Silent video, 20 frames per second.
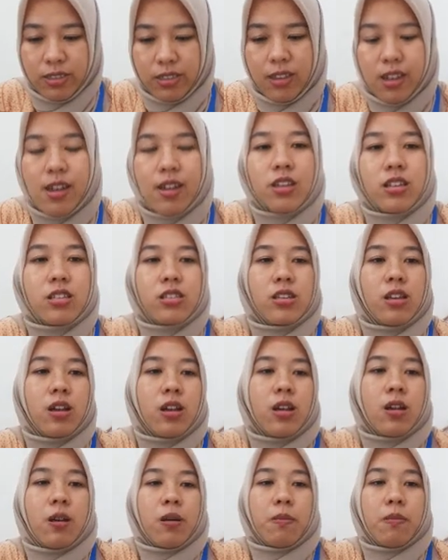things
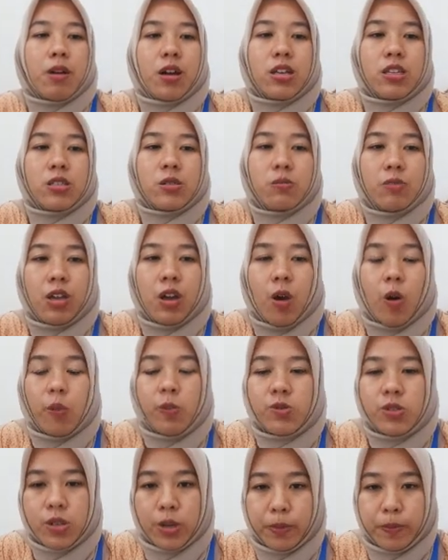must be
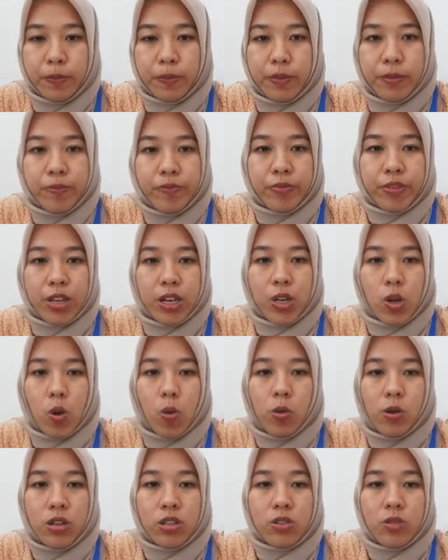observed in
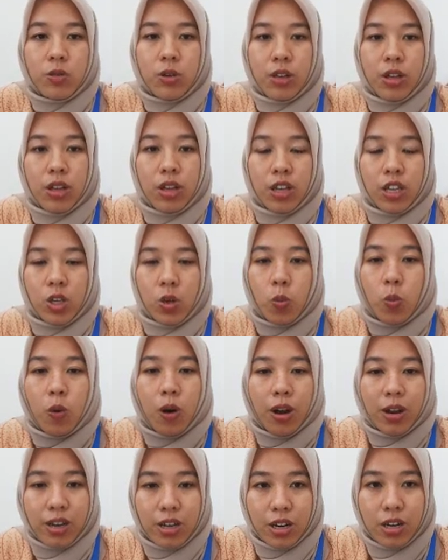order to
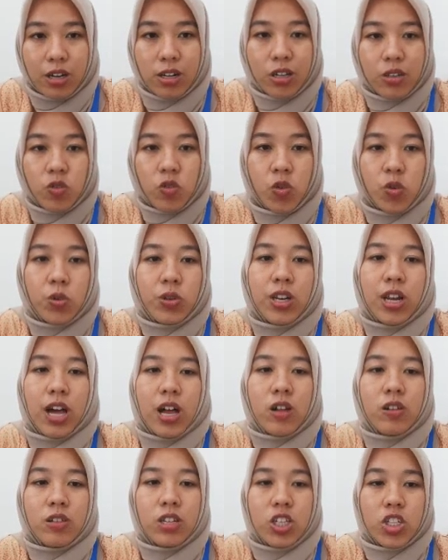acquire the true
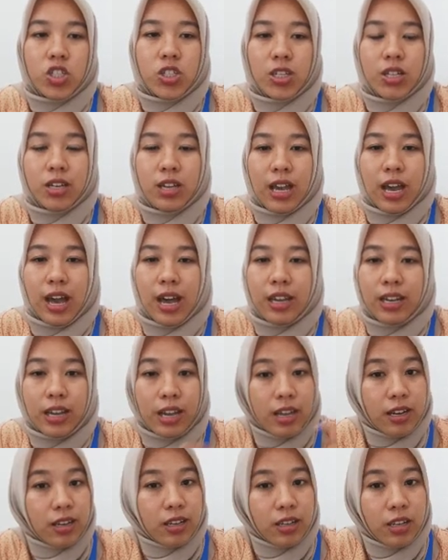knowledge, and
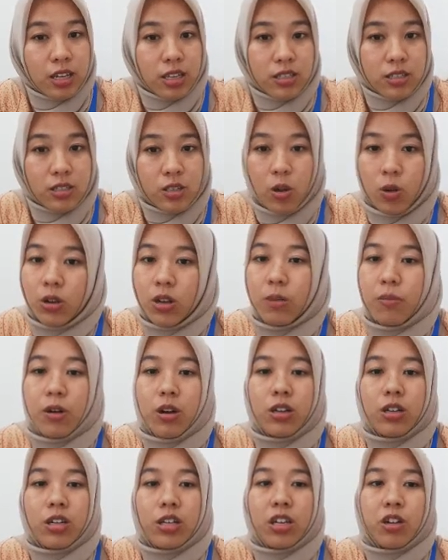then it's talk
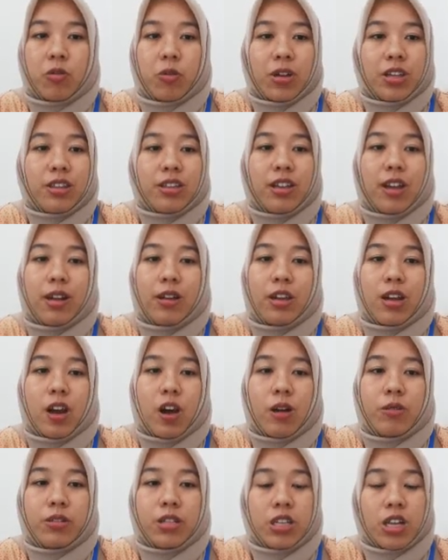about the criteria
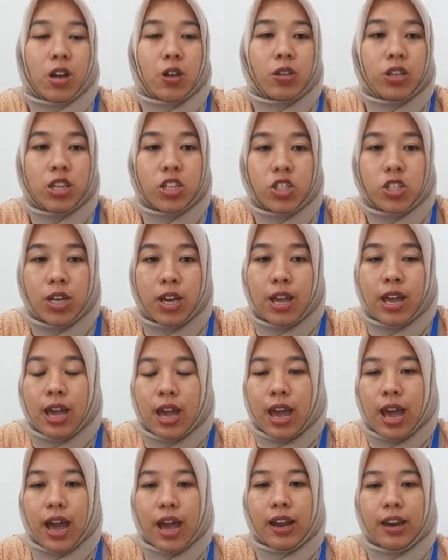of the knowledge,
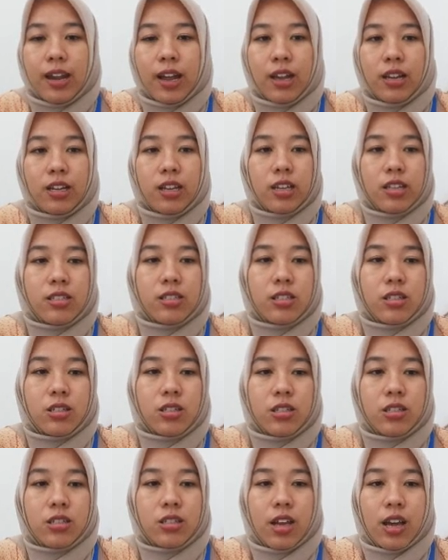and then it's
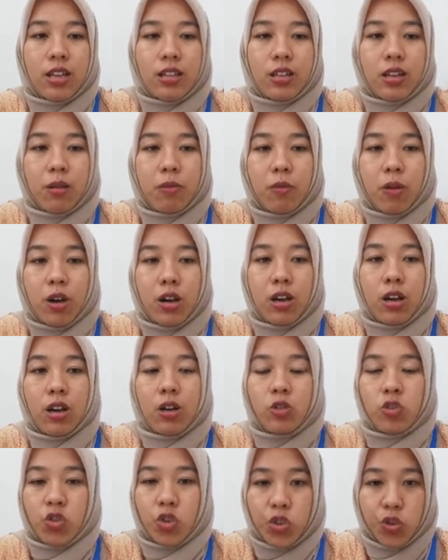that
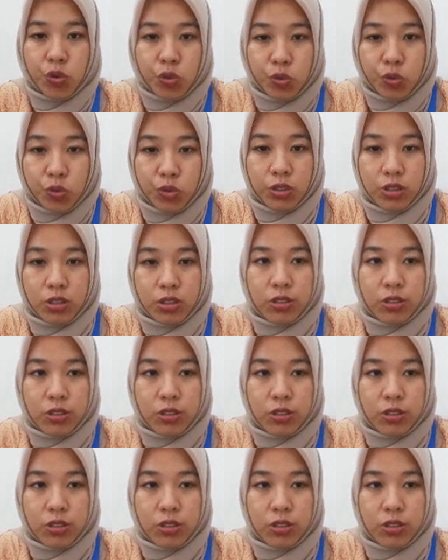about true,